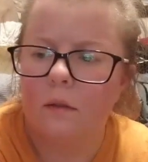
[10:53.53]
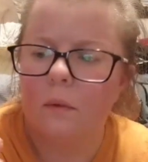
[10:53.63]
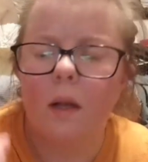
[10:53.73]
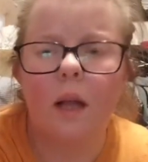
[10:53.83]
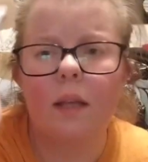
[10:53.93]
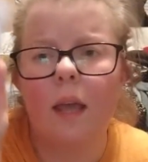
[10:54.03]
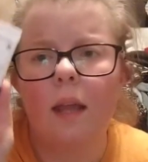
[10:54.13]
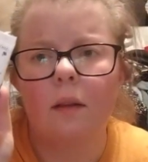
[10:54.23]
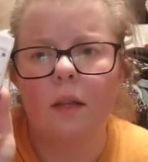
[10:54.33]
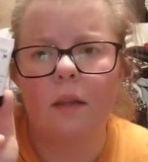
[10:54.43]
well, I
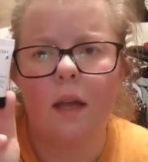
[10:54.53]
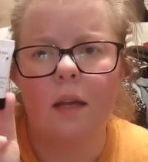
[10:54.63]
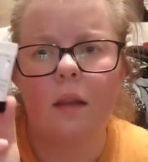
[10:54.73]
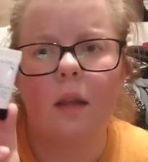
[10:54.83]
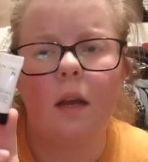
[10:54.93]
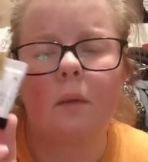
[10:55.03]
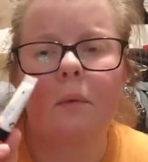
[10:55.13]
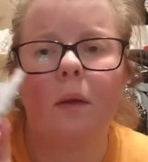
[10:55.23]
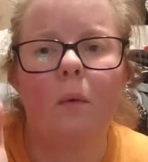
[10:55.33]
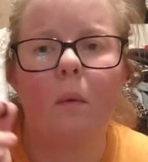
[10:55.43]
can link that in there,
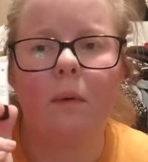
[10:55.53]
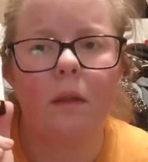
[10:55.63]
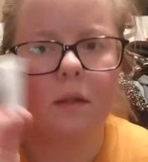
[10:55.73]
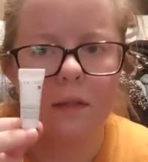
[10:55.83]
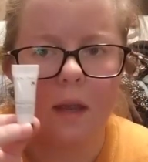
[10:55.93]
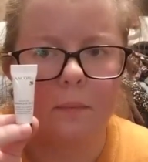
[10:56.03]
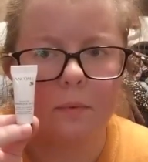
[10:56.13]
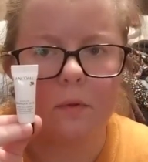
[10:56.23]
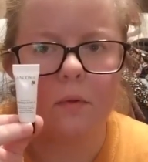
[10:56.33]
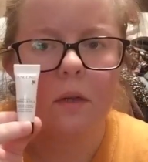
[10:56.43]
but it won't be the
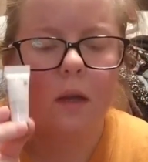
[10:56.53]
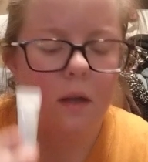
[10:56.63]
sample.